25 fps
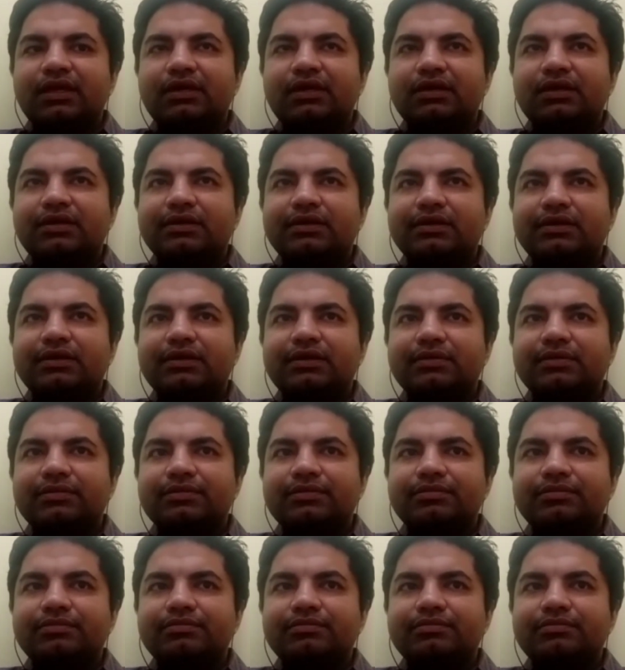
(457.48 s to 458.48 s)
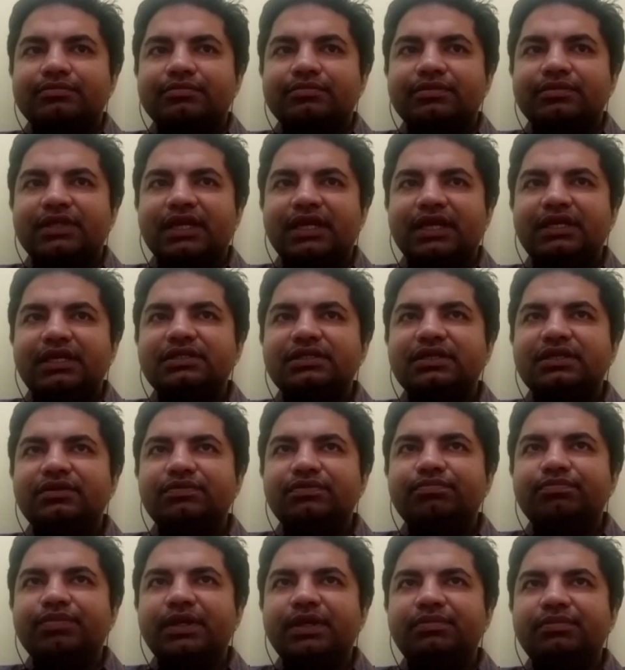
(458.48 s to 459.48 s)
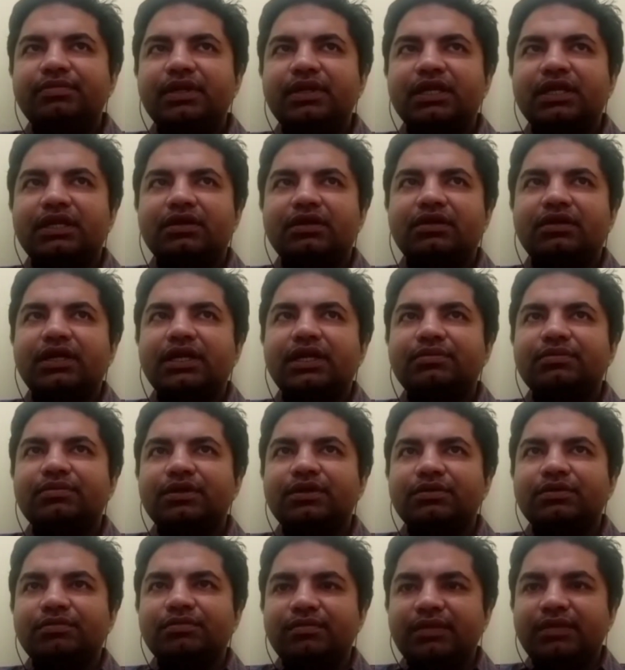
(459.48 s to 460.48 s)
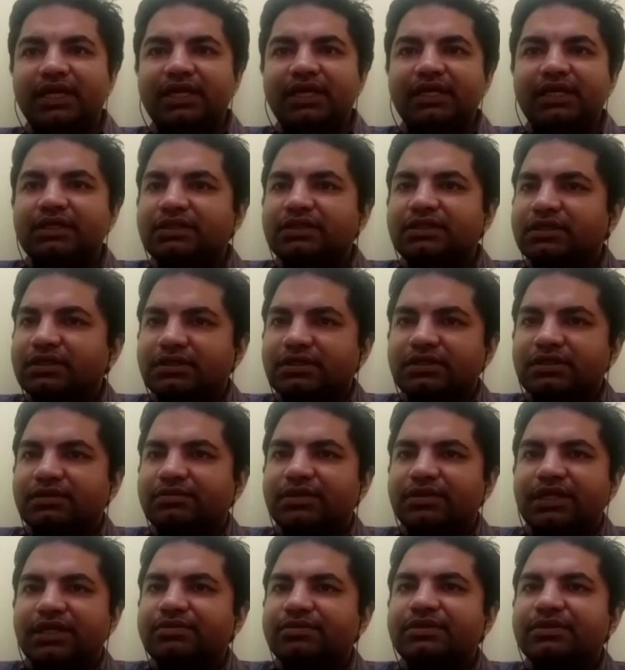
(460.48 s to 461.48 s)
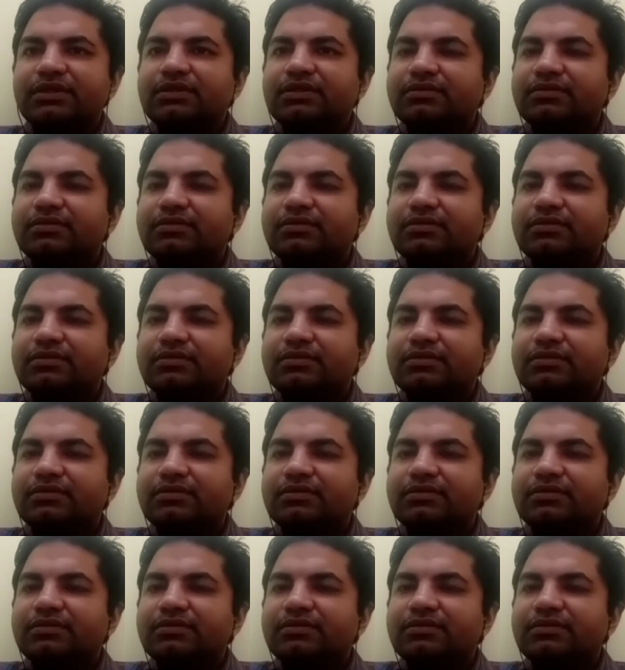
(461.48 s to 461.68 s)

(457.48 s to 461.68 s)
the right set of people are not able to meet each other sometimes.